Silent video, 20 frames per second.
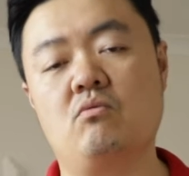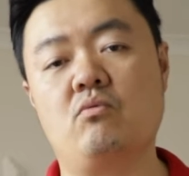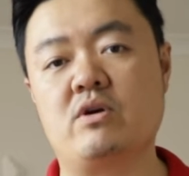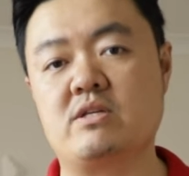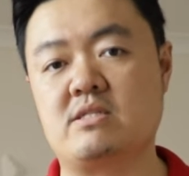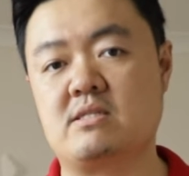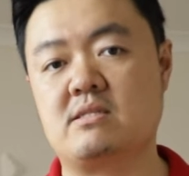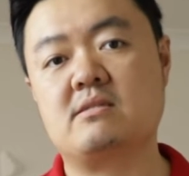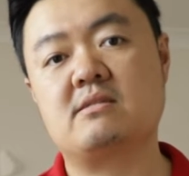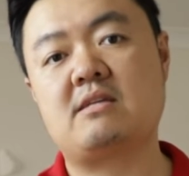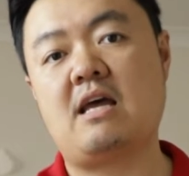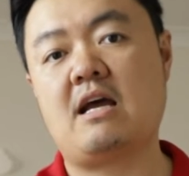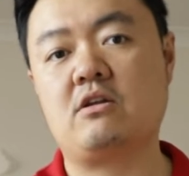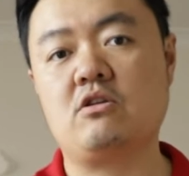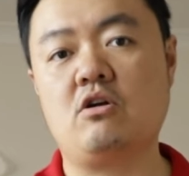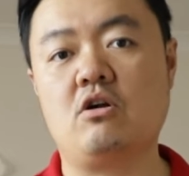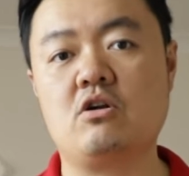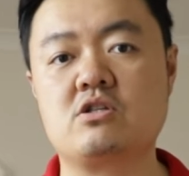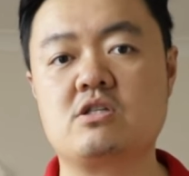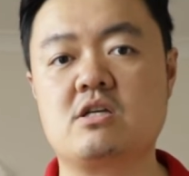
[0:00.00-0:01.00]
With
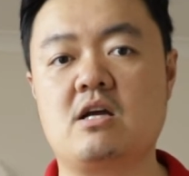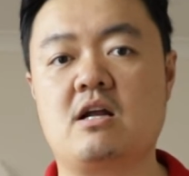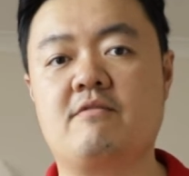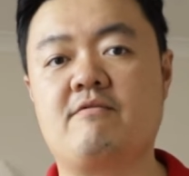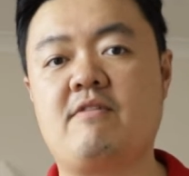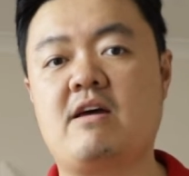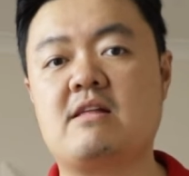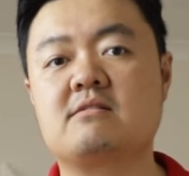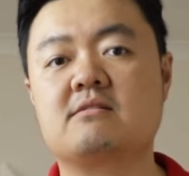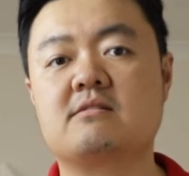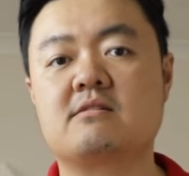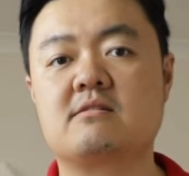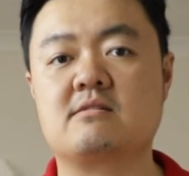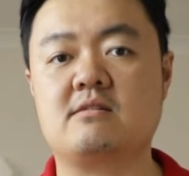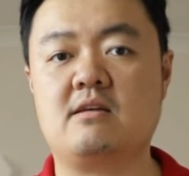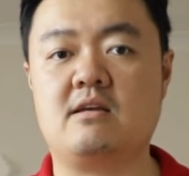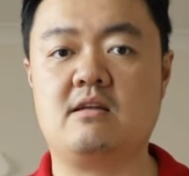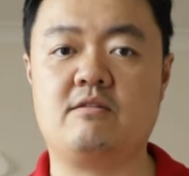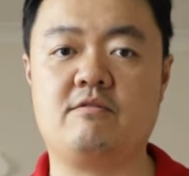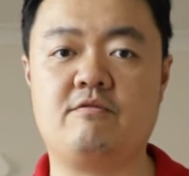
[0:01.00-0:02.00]
technology
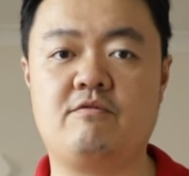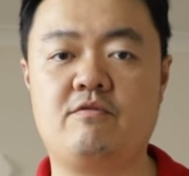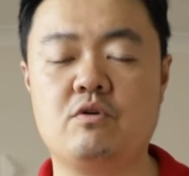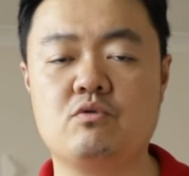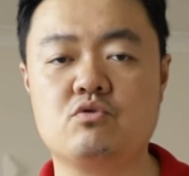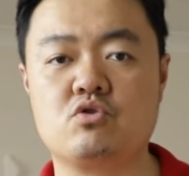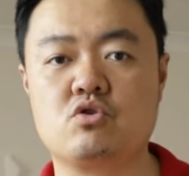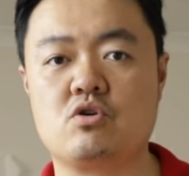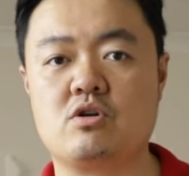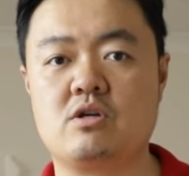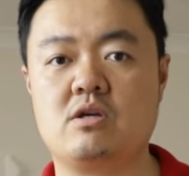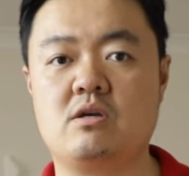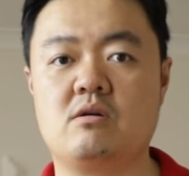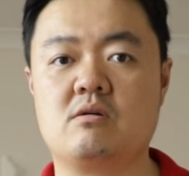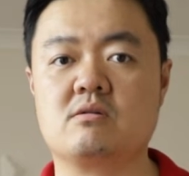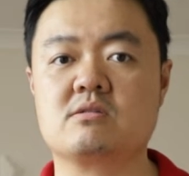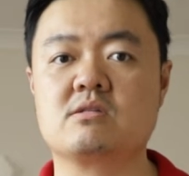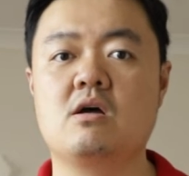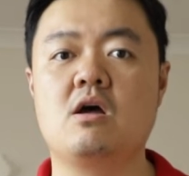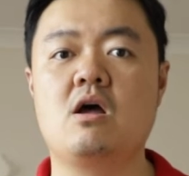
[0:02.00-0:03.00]
advances in future
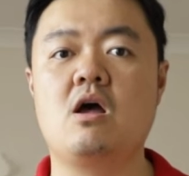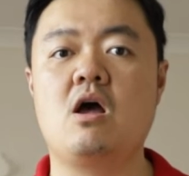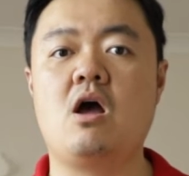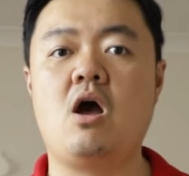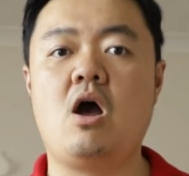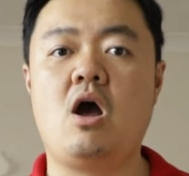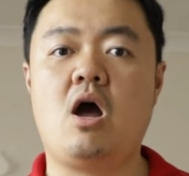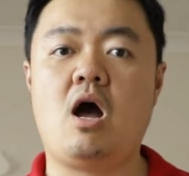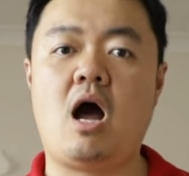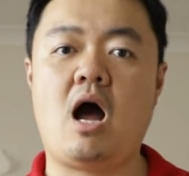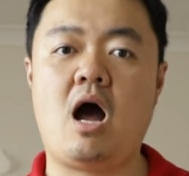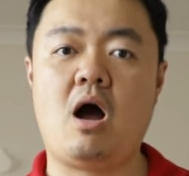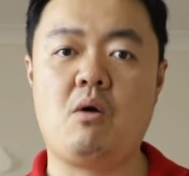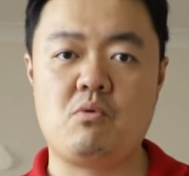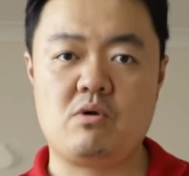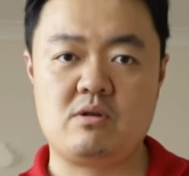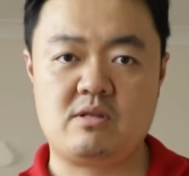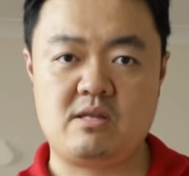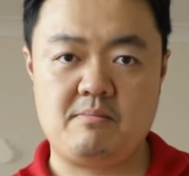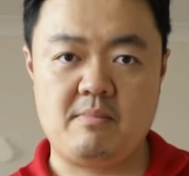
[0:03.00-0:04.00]
years,
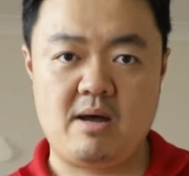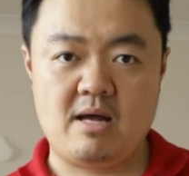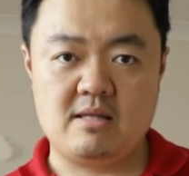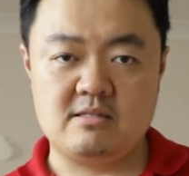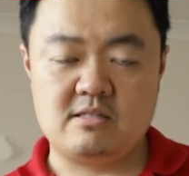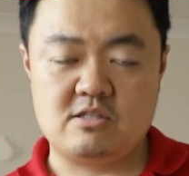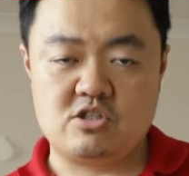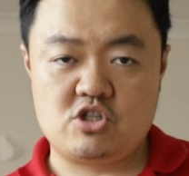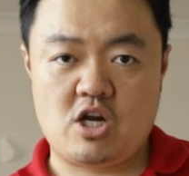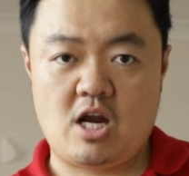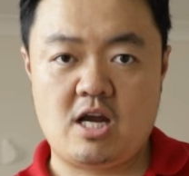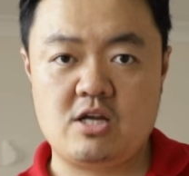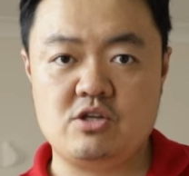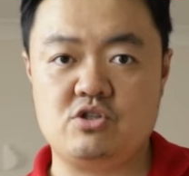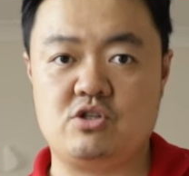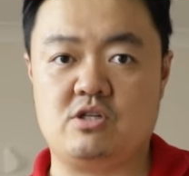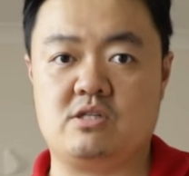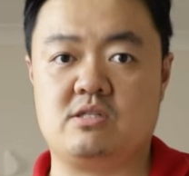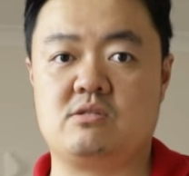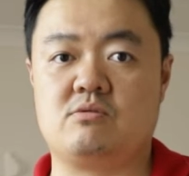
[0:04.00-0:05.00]
our demands
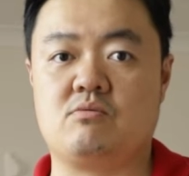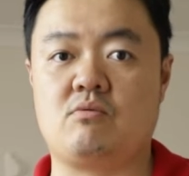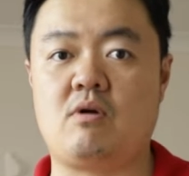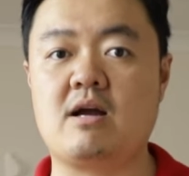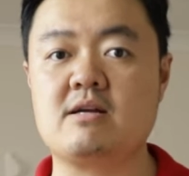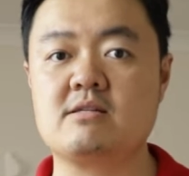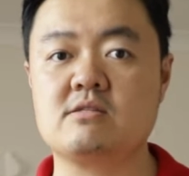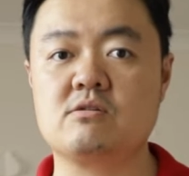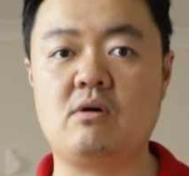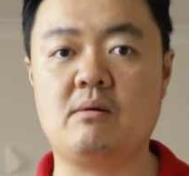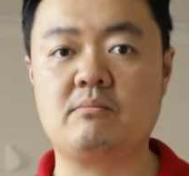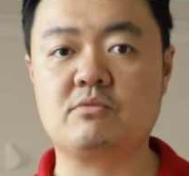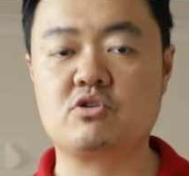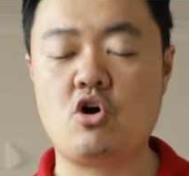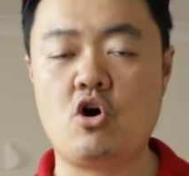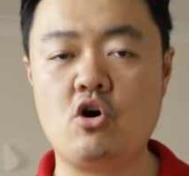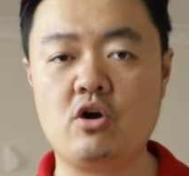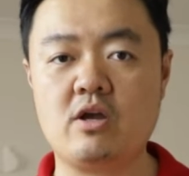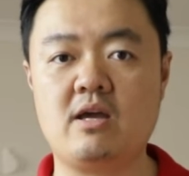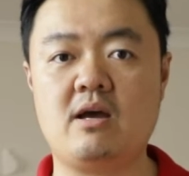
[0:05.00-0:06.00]
changes, right? So I'm
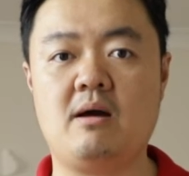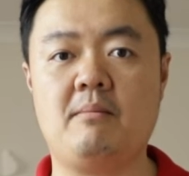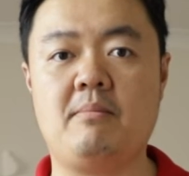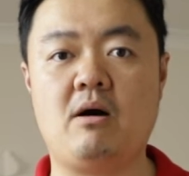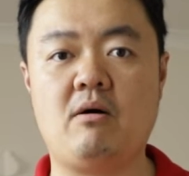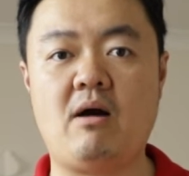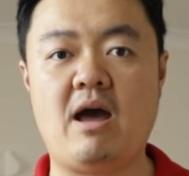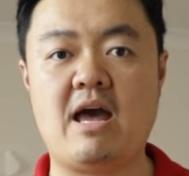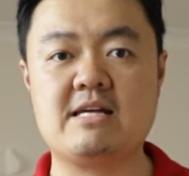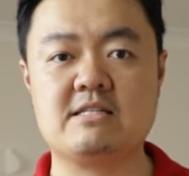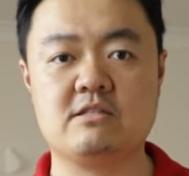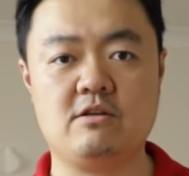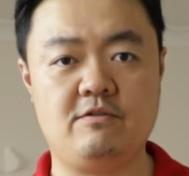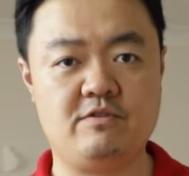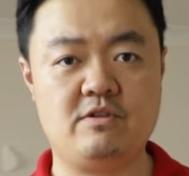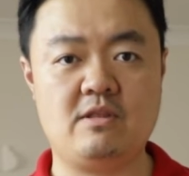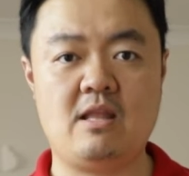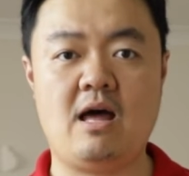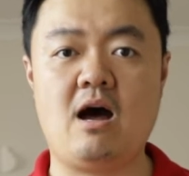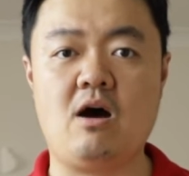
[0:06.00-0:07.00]
talking about as
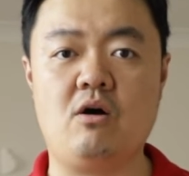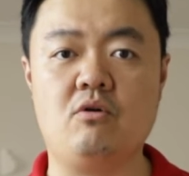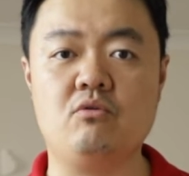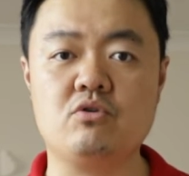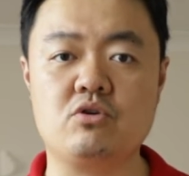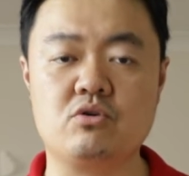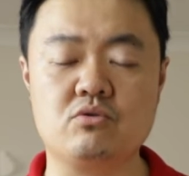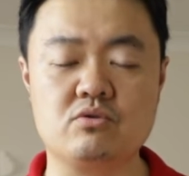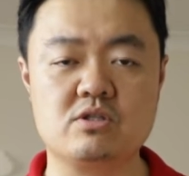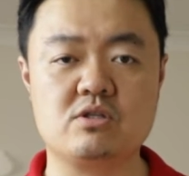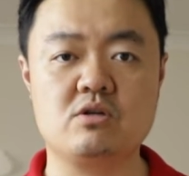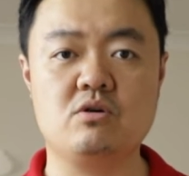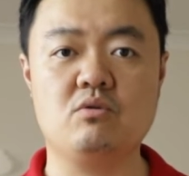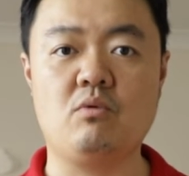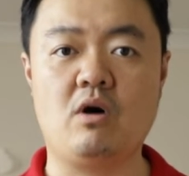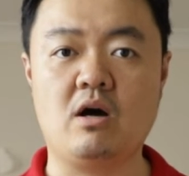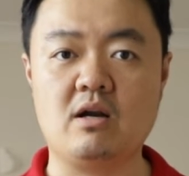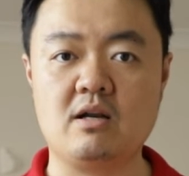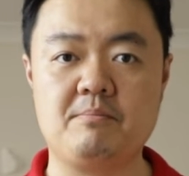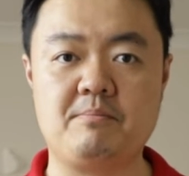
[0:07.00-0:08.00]
of now, you still
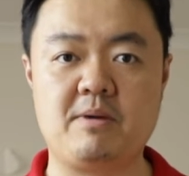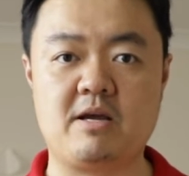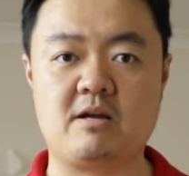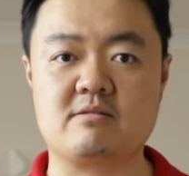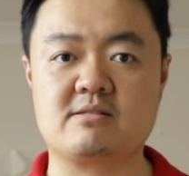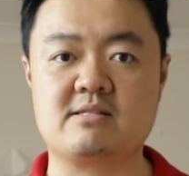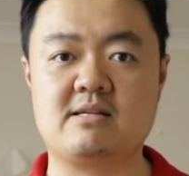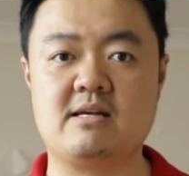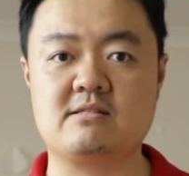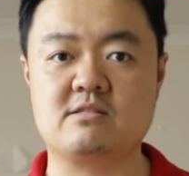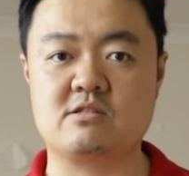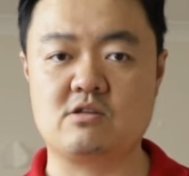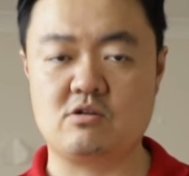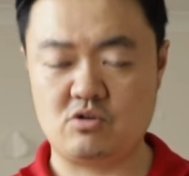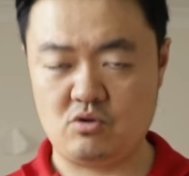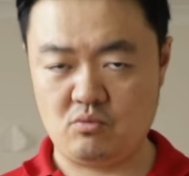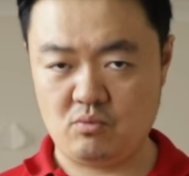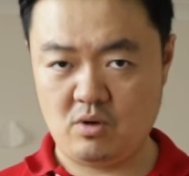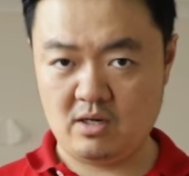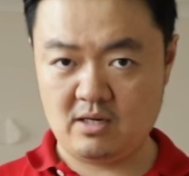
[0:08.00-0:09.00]
want a bigger sensor.
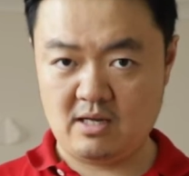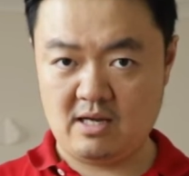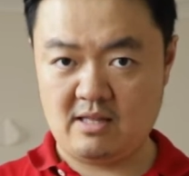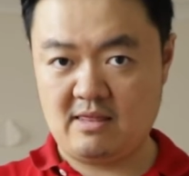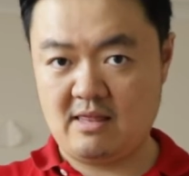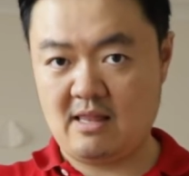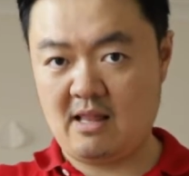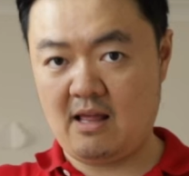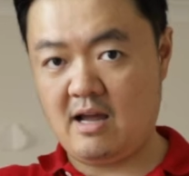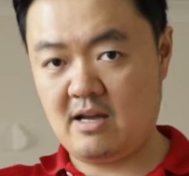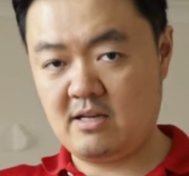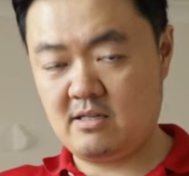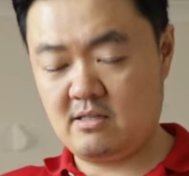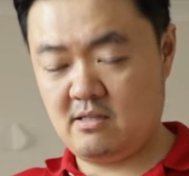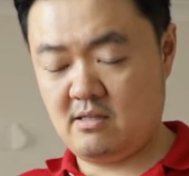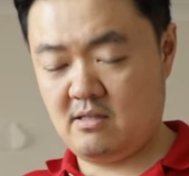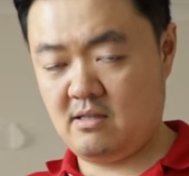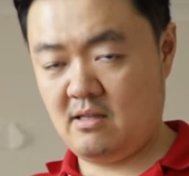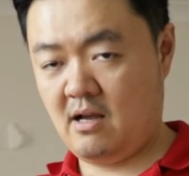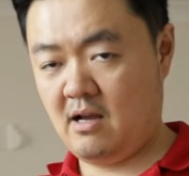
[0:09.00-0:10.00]
You want a
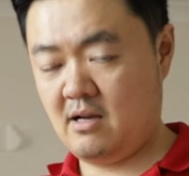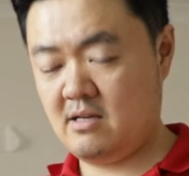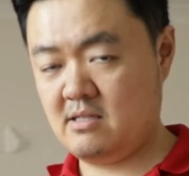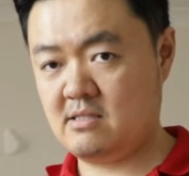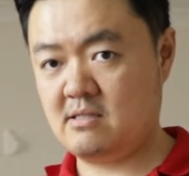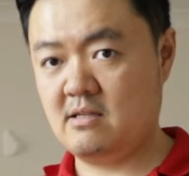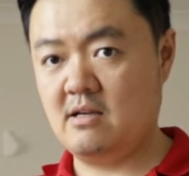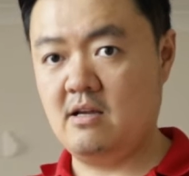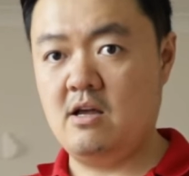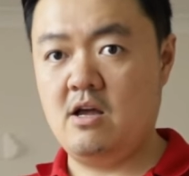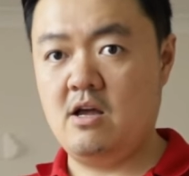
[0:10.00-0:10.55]
nice